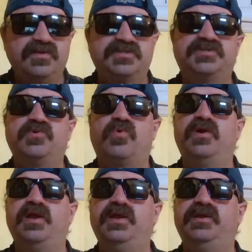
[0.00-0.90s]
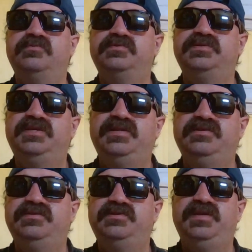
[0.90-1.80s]
the story
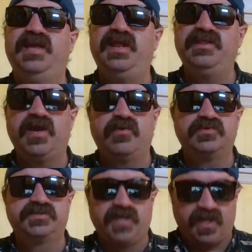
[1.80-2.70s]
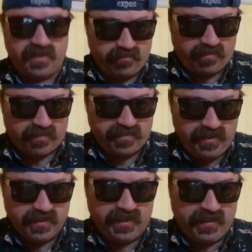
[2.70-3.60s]
getting there was a little
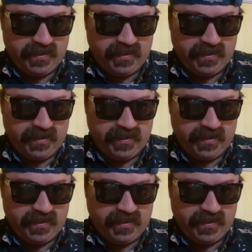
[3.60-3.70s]
bumpy.